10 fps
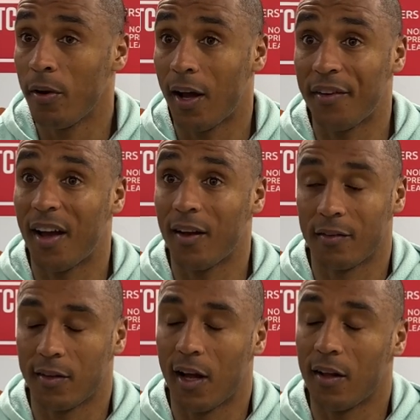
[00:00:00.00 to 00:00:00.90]
And that
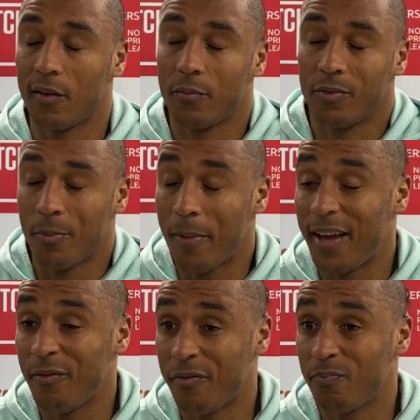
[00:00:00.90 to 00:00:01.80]
that the
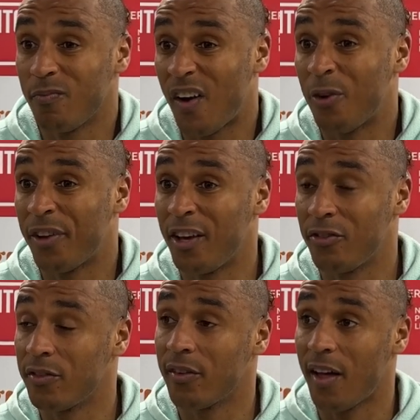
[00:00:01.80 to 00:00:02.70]
main
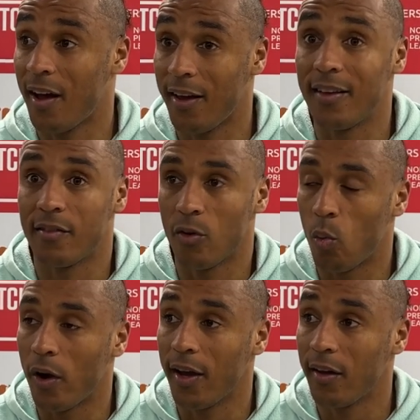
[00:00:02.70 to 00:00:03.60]
foundations of that is the
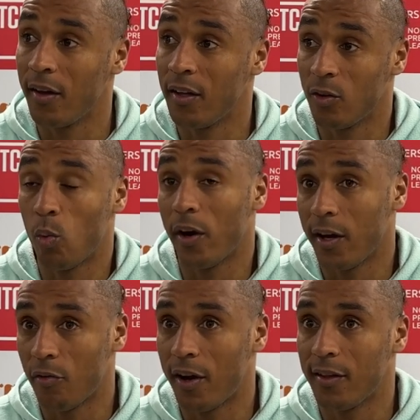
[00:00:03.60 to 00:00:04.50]
work, the
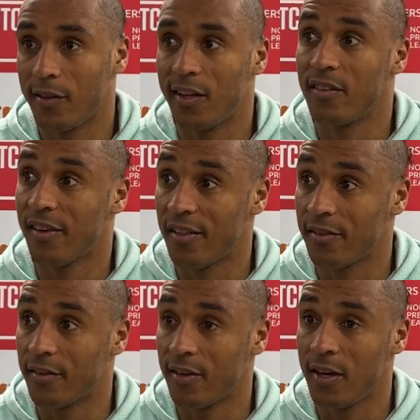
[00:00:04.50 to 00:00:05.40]
work rate, the
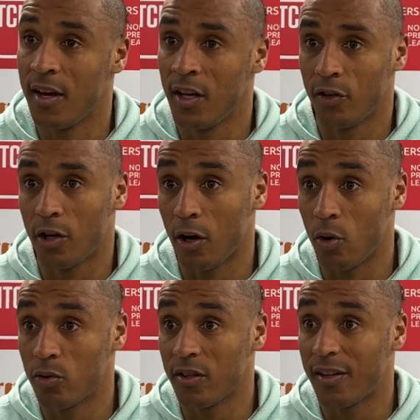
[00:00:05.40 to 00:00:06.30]
intensity, the
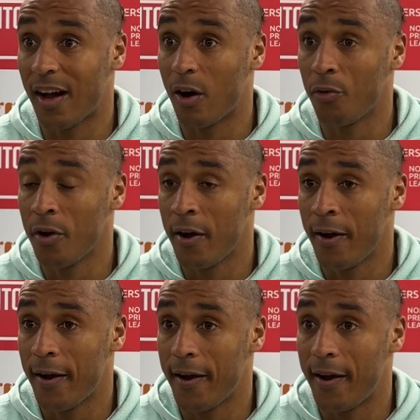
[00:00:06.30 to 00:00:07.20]
closing down,
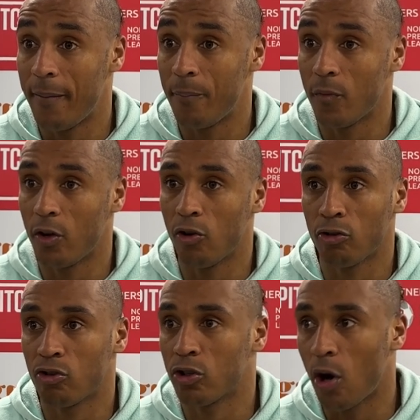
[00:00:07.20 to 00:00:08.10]
um, not
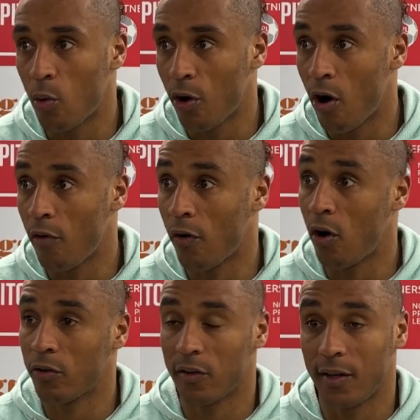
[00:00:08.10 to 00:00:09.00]
just going
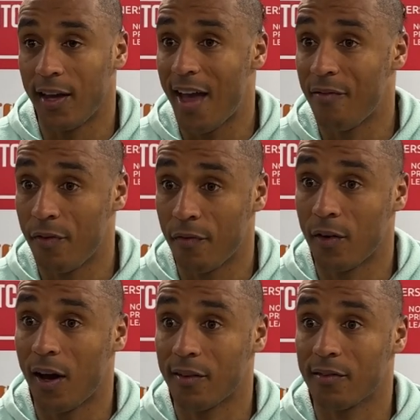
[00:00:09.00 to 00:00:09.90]
half-heartedly.
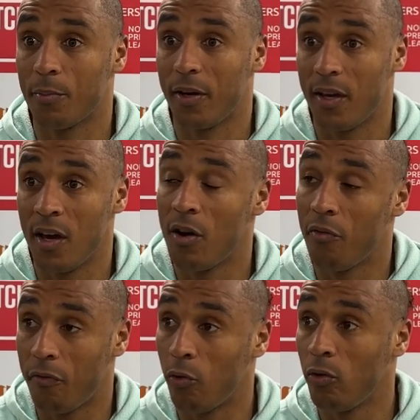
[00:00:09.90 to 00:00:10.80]
Everything has to be
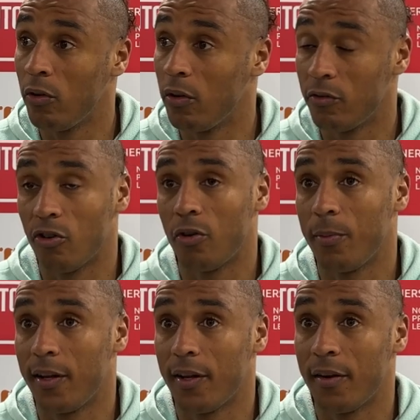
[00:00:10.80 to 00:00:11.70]
full. Do you know what
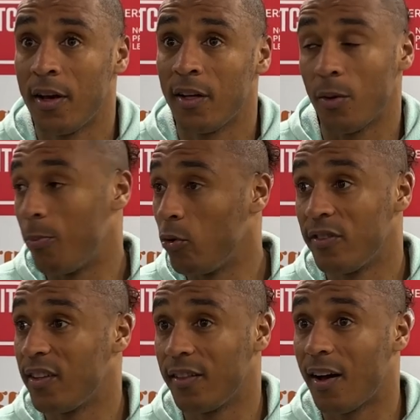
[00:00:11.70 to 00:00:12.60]
I mean? And the
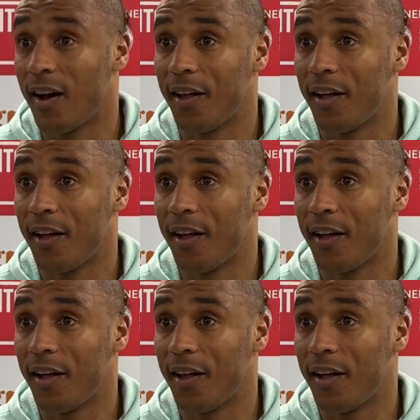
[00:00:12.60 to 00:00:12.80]
boys did that.